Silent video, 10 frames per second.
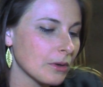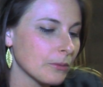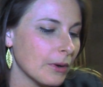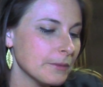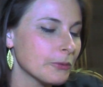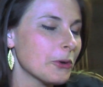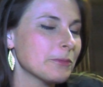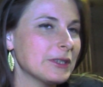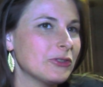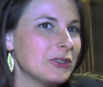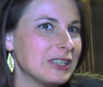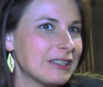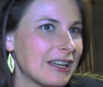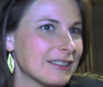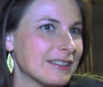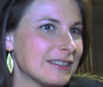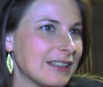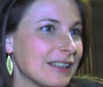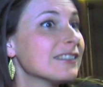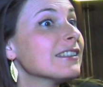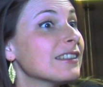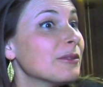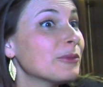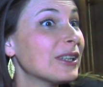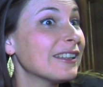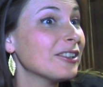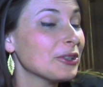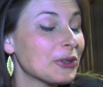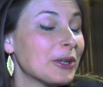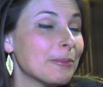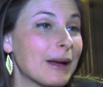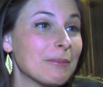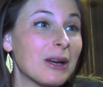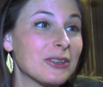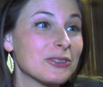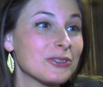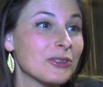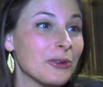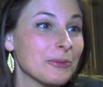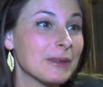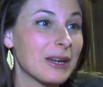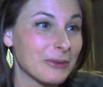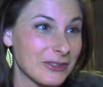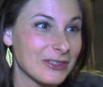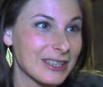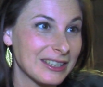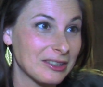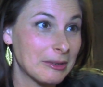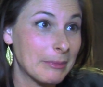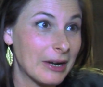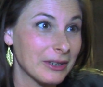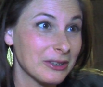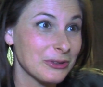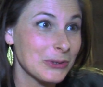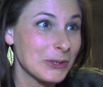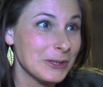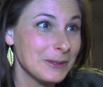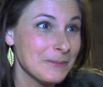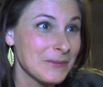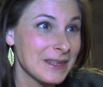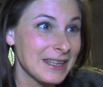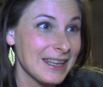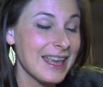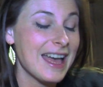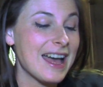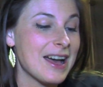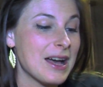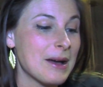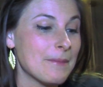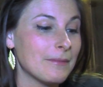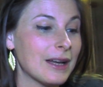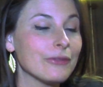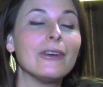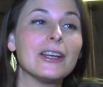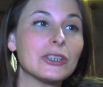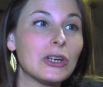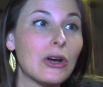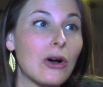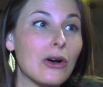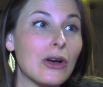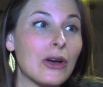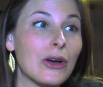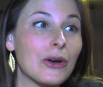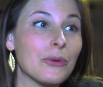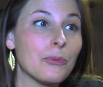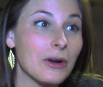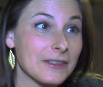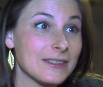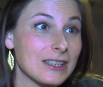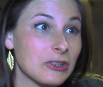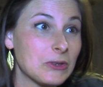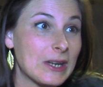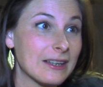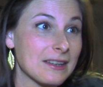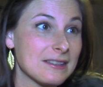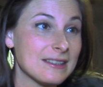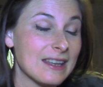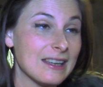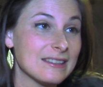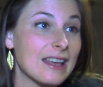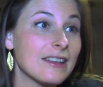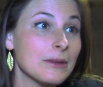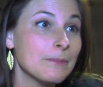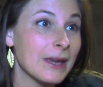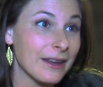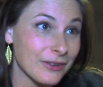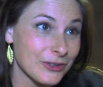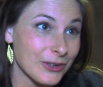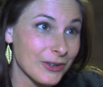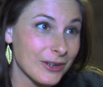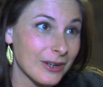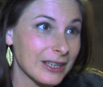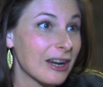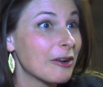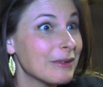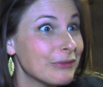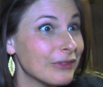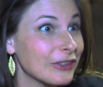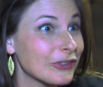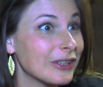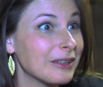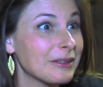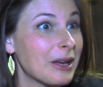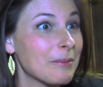what brought me to the United States? Since I'm a little girl, my mother told me I was her little American girl. My father was in the United States as a painter. Carrie Fisher and